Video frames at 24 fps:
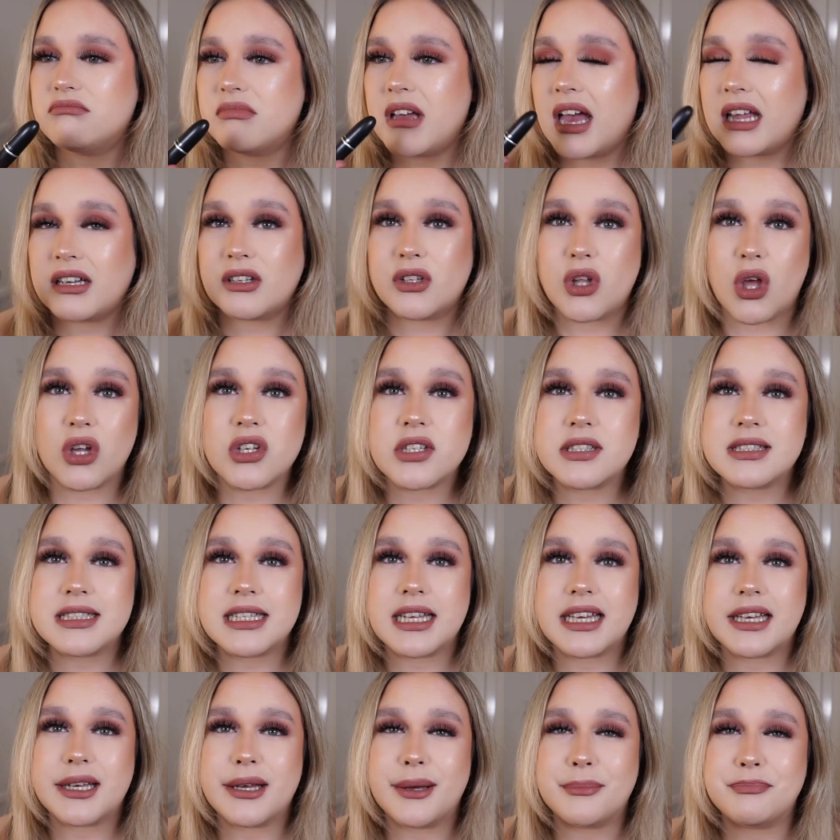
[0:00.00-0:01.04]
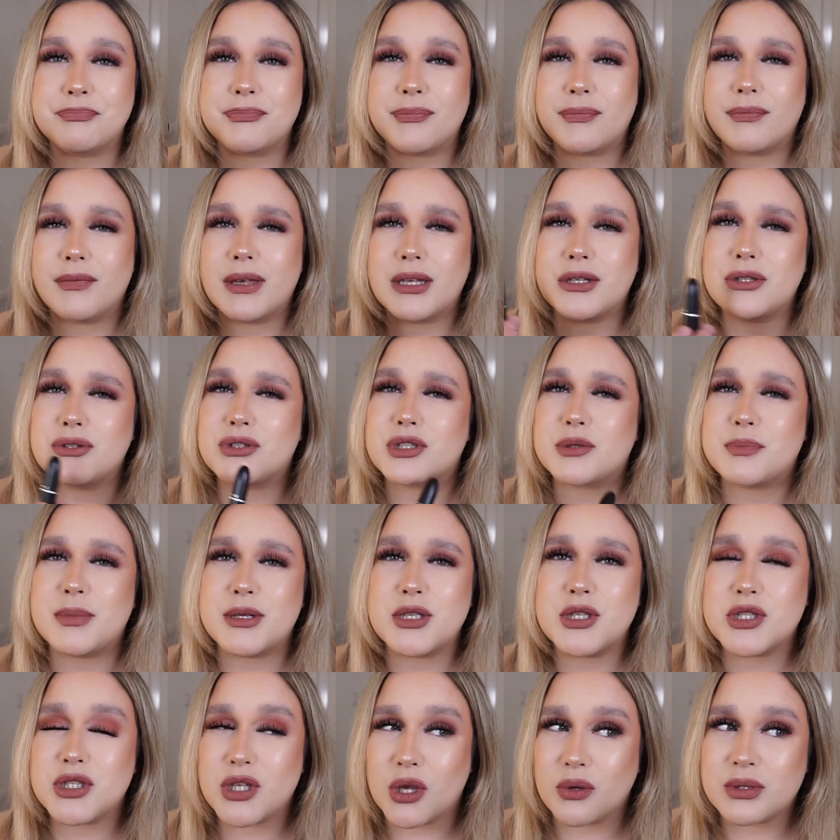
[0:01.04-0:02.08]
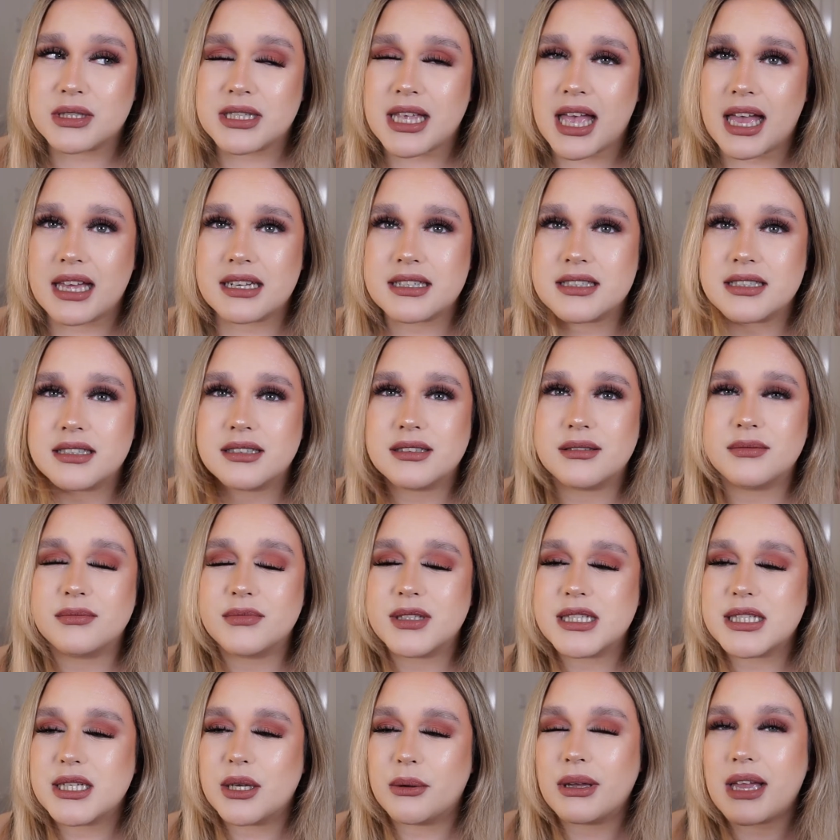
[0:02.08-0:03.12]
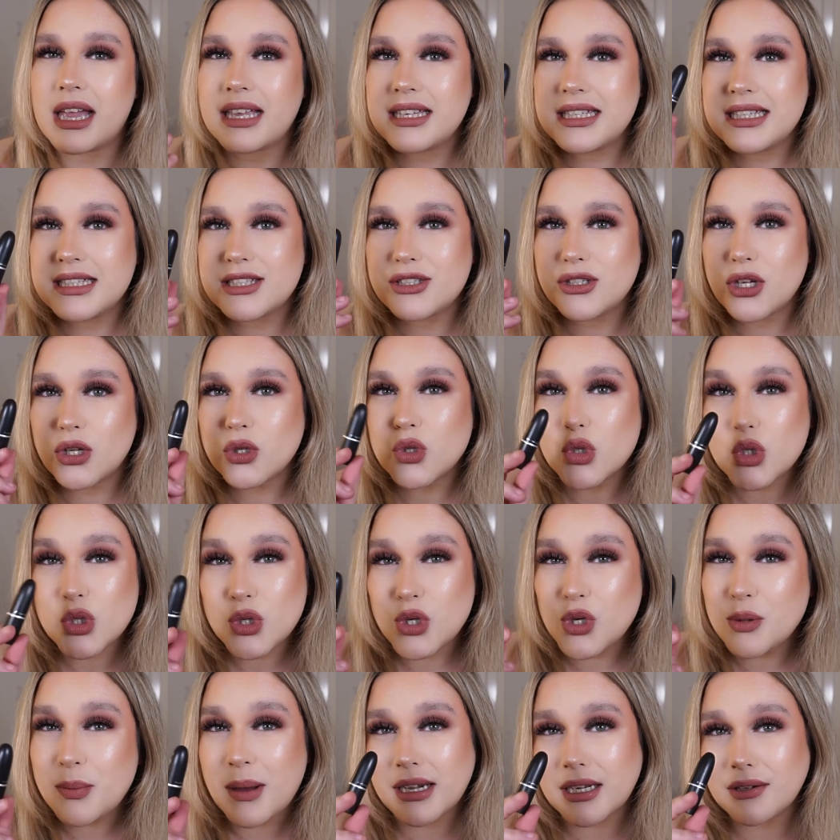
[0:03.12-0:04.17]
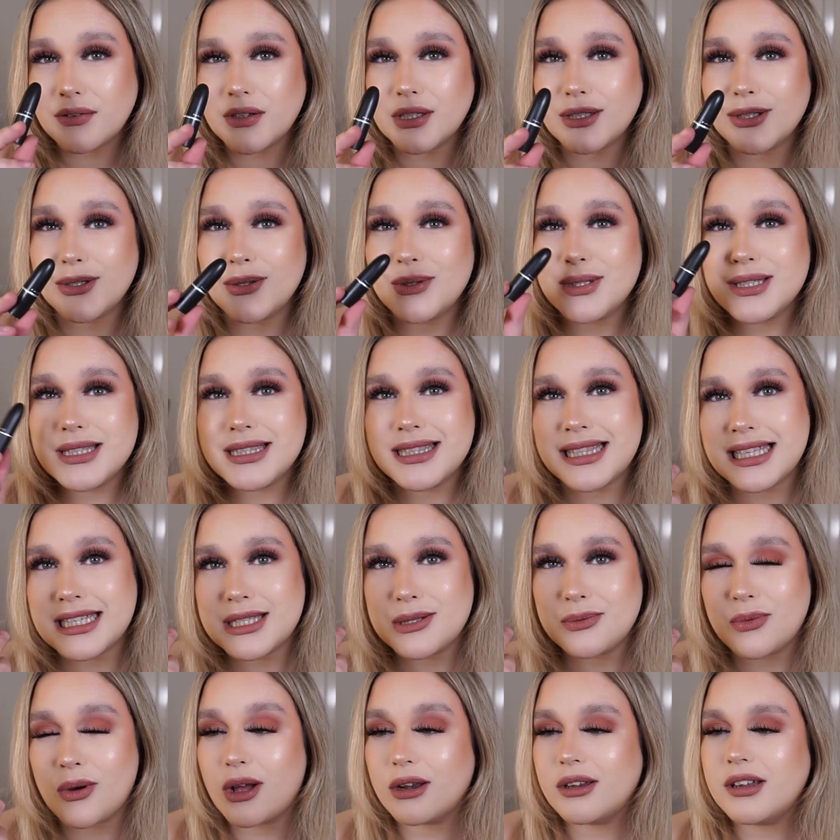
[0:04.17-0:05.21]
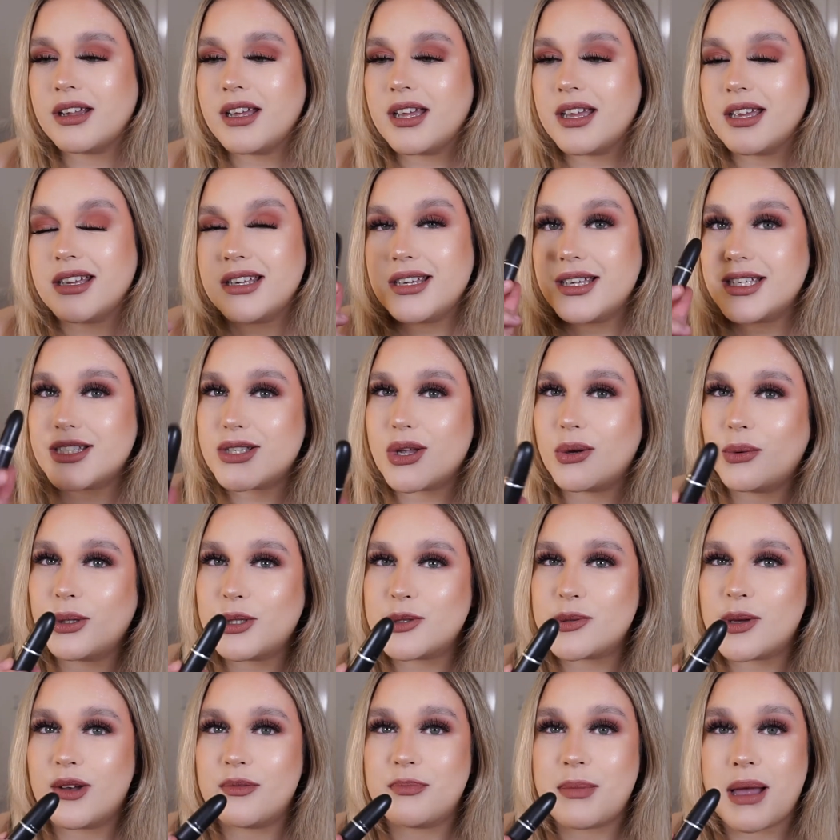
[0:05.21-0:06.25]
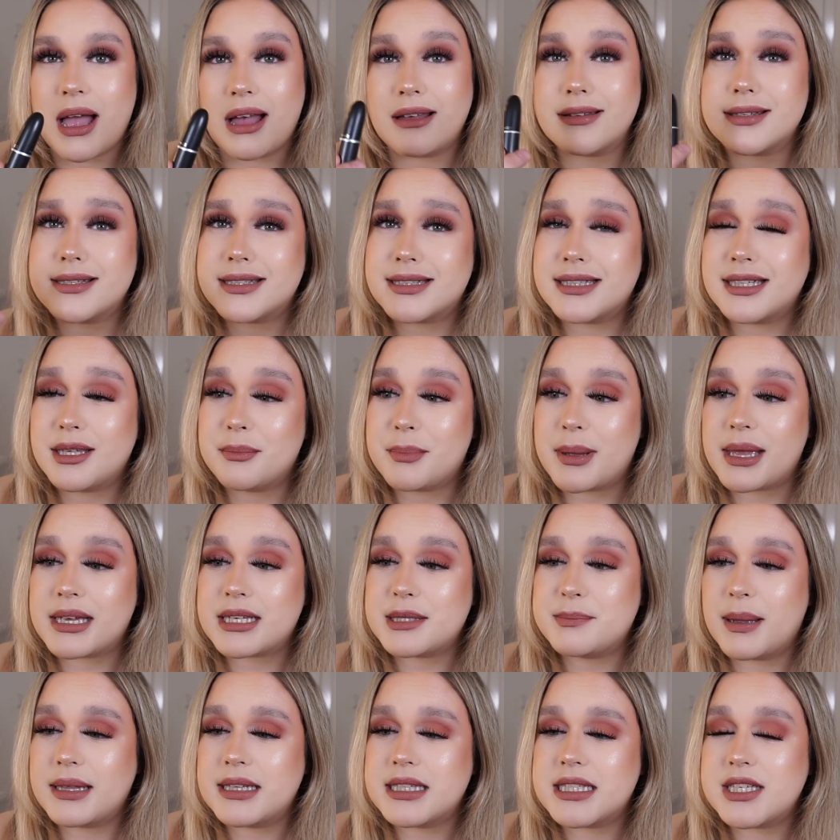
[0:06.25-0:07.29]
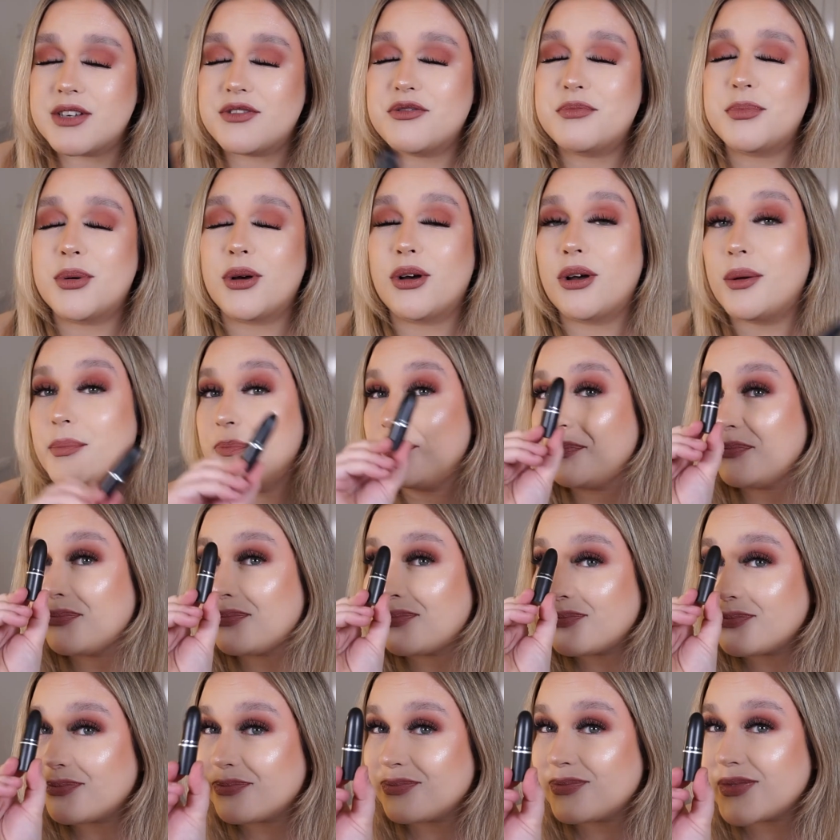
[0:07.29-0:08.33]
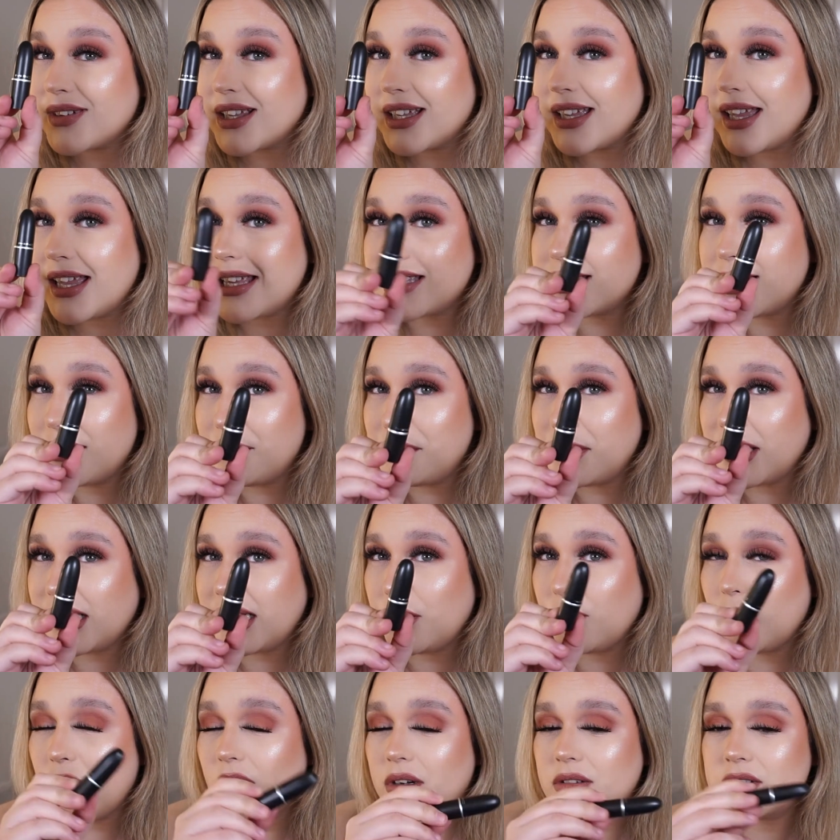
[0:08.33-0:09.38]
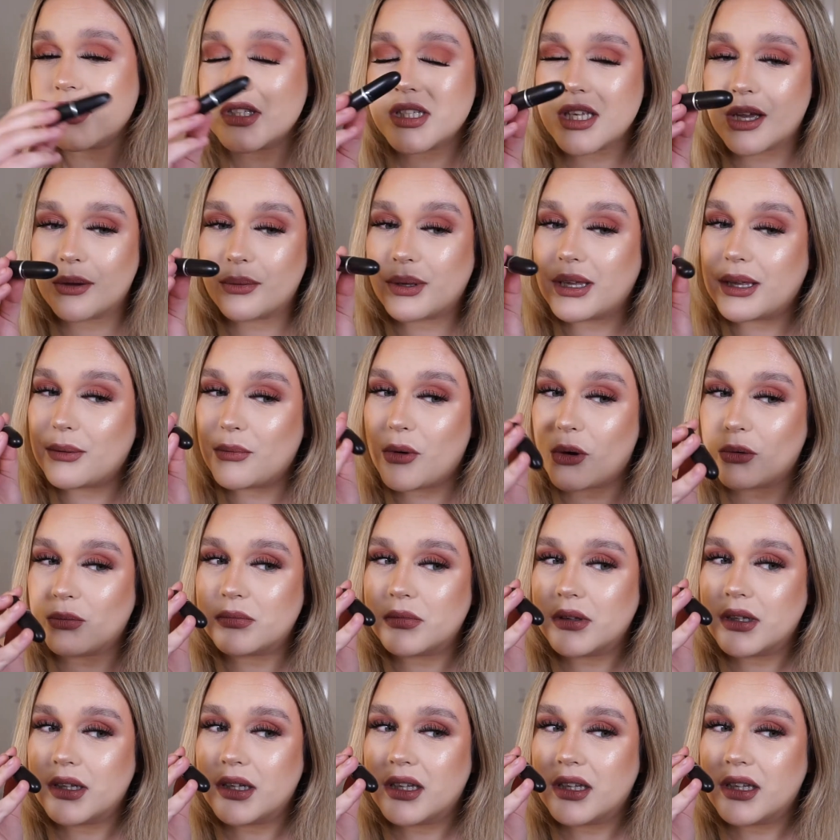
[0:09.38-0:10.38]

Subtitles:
and lost it and just been so sad. So I guess it's not too bad if you lose this one. It's only £12, still a bit expensive, but it's a mini one, so it won't,